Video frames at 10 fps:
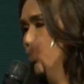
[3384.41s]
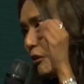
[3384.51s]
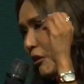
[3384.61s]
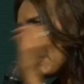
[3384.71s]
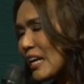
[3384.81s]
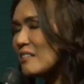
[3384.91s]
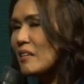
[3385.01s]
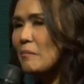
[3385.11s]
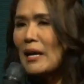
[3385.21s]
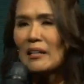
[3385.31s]
There are
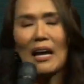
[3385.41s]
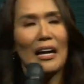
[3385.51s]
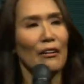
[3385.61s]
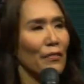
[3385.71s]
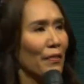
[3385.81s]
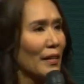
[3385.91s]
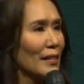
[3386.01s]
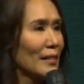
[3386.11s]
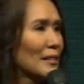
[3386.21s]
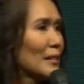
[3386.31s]
things in my life
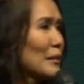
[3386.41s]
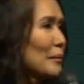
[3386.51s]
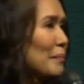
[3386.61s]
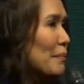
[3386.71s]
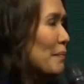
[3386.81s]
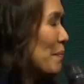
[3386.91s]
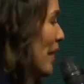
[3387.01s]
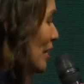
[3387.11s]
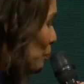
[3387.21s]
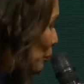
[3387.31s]
that's